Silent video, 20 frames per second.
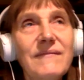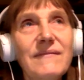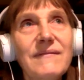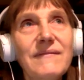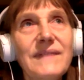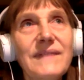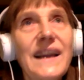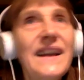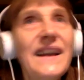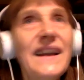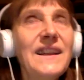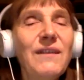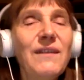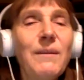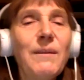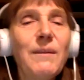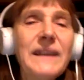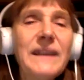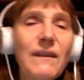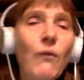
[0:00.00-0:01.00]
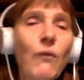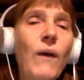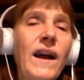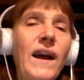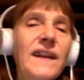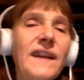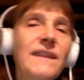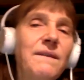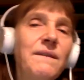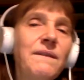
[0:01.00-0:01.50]
yeah, anyway, but
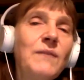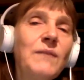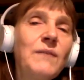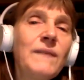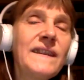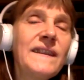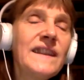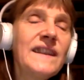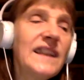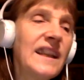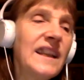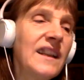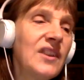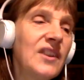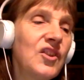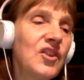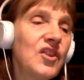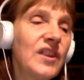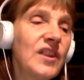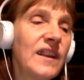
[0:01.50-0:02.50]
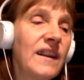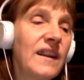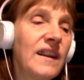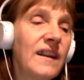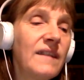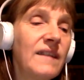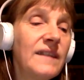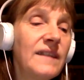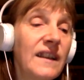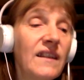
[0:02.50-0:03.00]
why the film is in English?
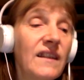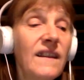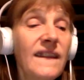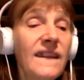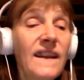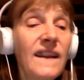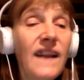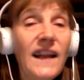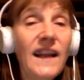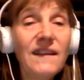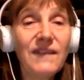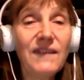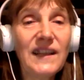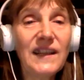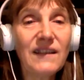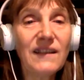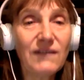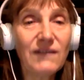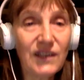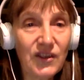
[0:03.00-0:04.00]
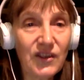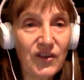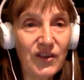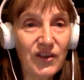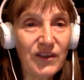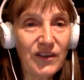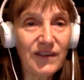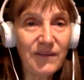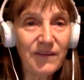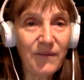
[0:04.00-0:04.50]
There is a Latvian
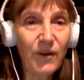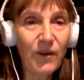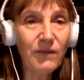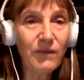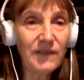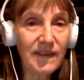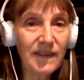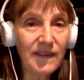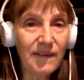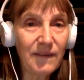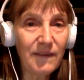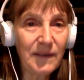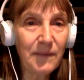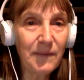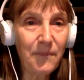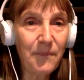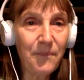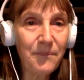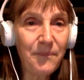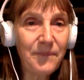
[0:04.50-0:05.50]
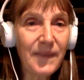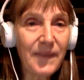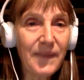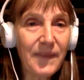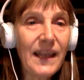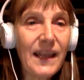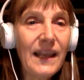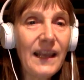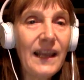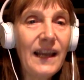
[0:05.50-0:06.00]
version of this film.
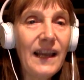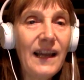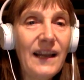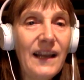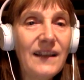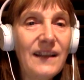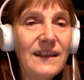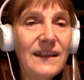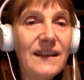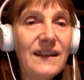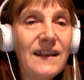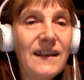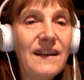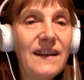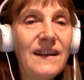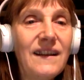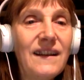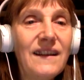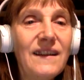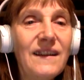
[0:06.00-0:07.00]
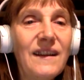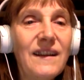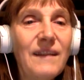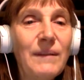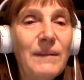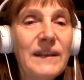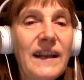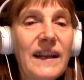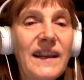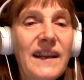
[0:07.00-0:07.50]
And
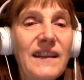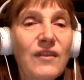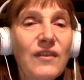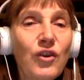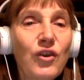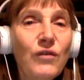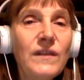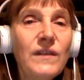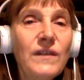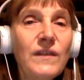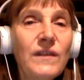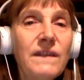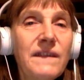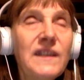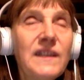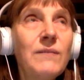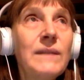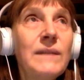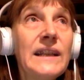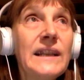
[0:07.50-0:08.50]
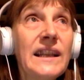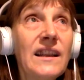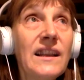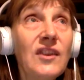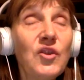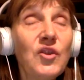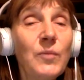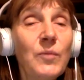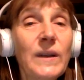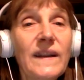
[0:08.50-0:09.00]
but I wrote the film in
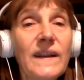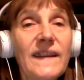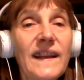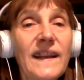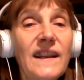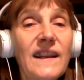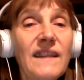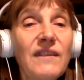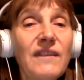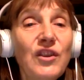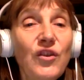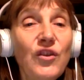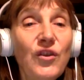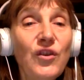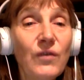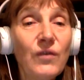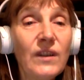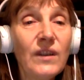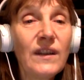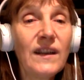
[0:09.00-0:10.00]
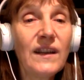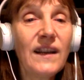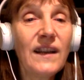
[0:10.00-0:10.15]
English because I live in New York.